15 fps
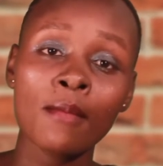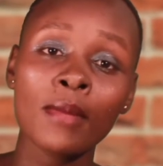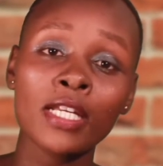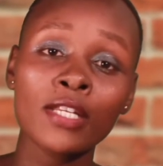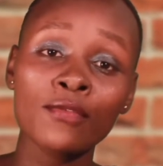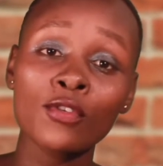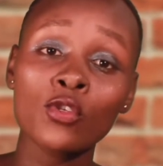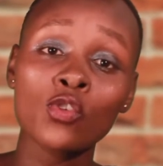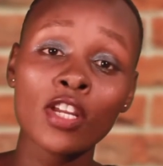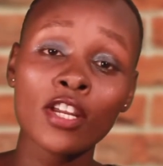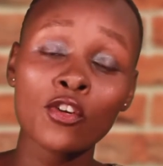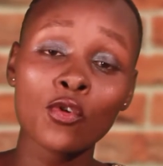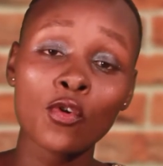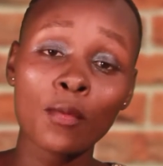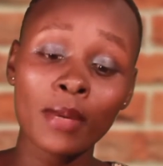But if you
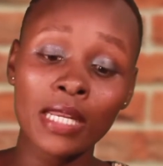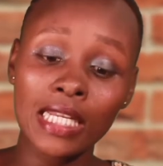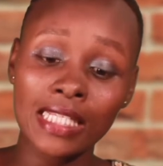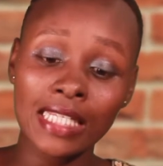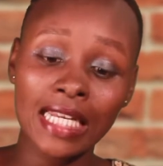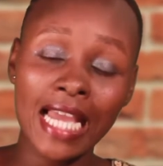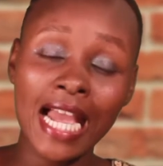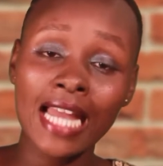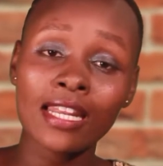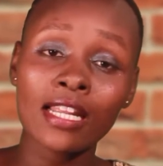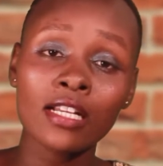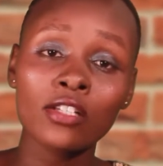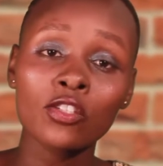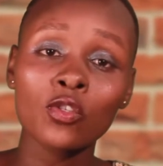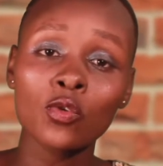try to open as an
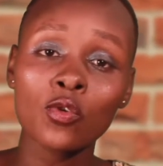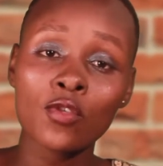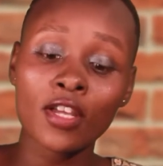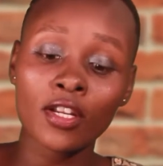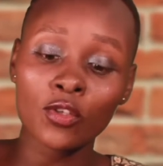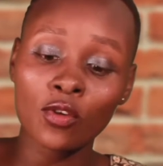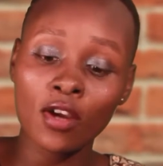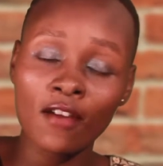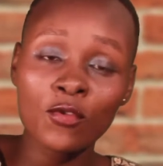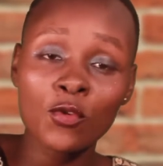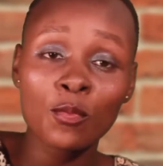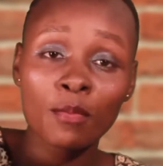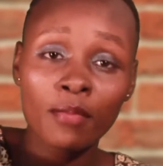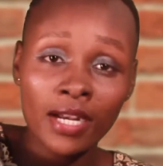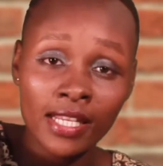adult, you know that you have
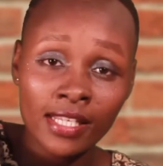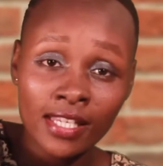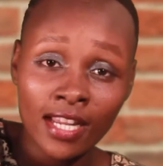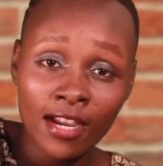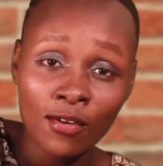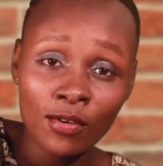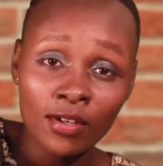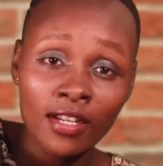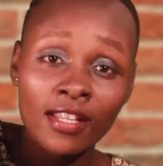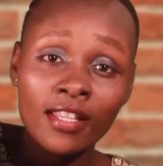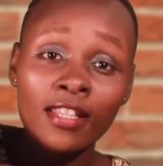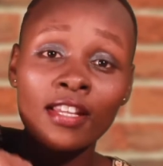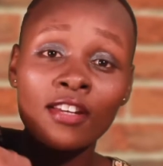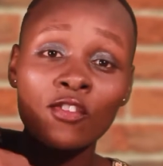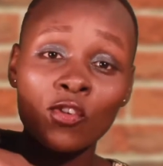to press down,
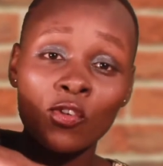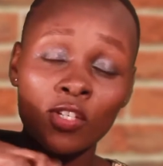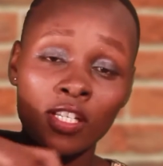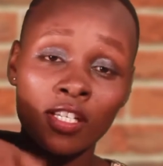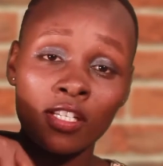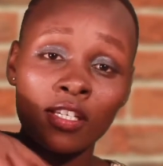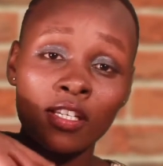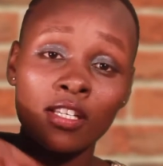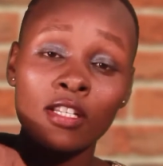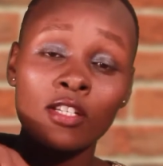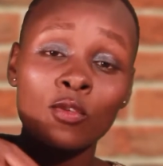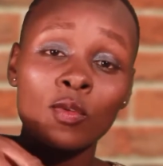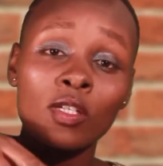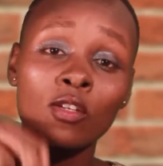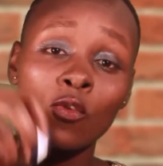then rotate, and
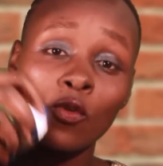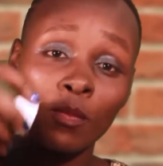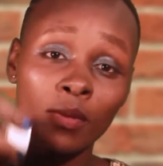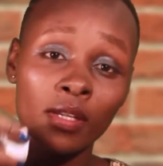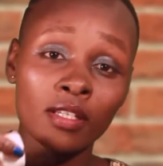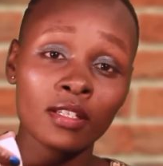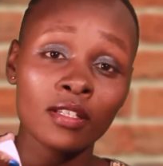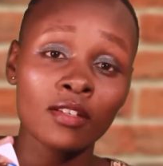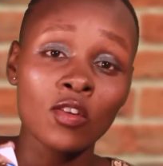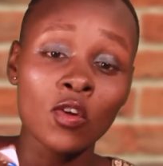it will open.